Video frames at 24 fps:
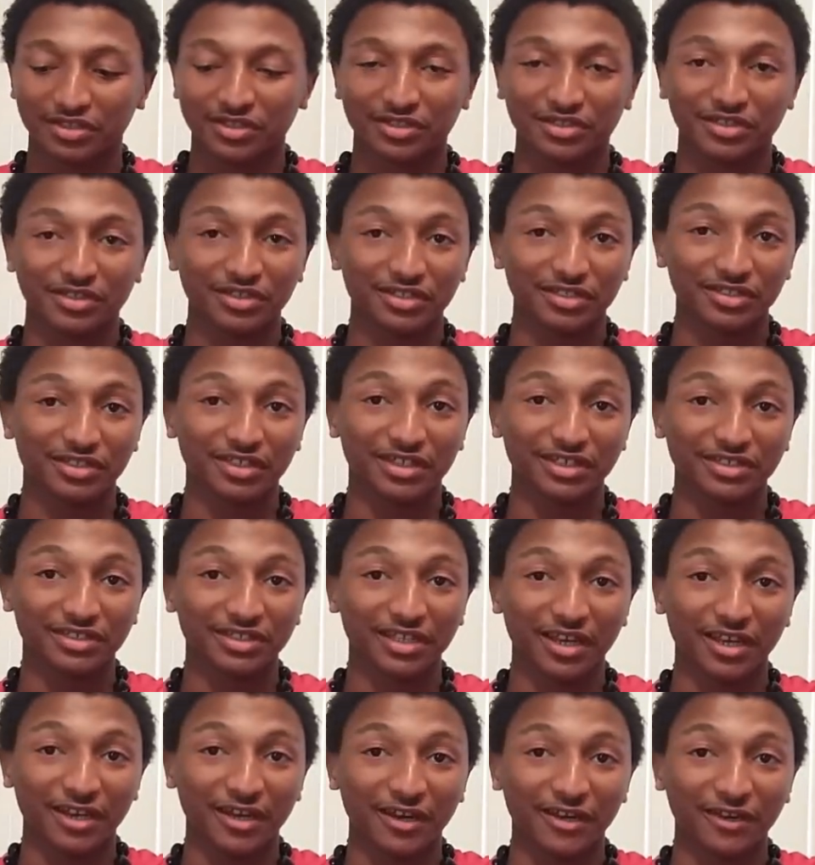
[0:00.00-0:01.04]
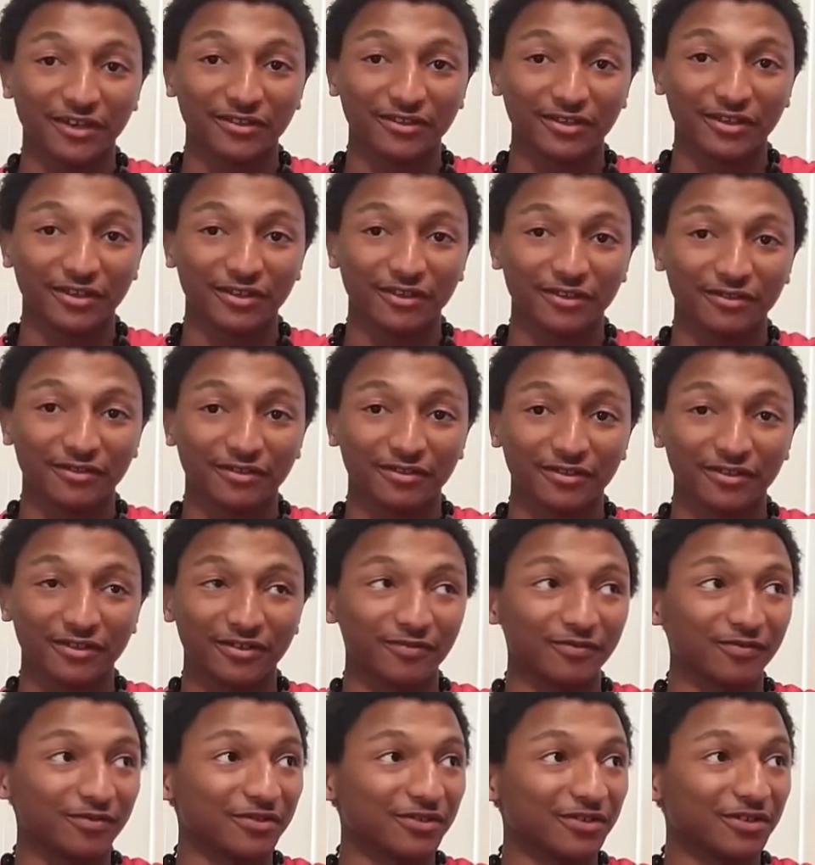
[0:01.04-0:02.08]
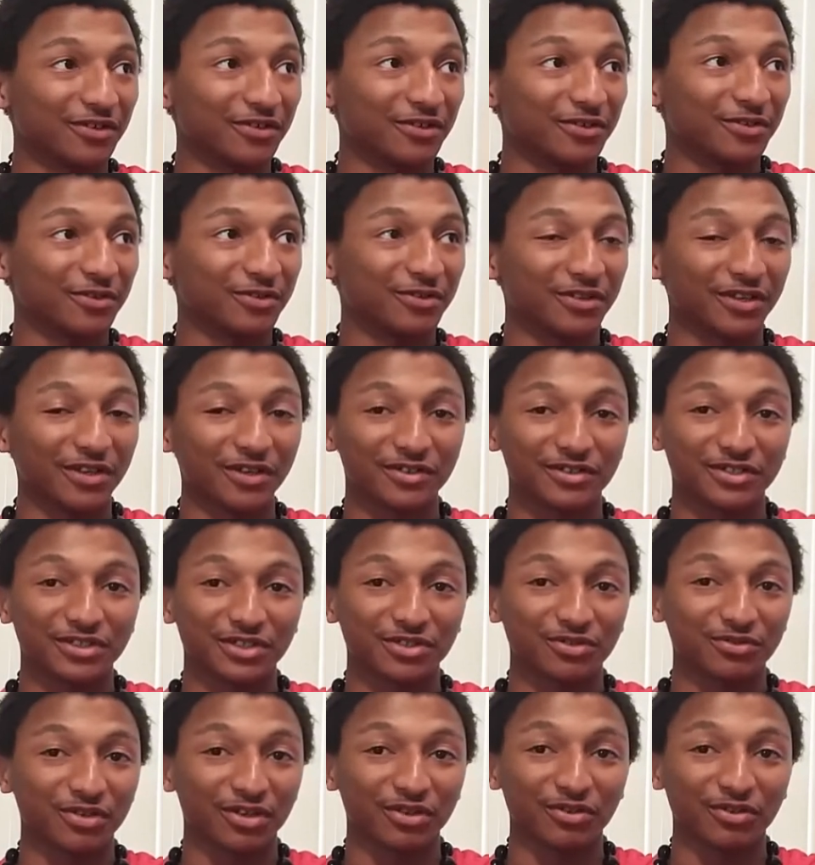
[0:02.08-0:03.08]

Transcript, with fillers: she's not saying anything, even though she knew.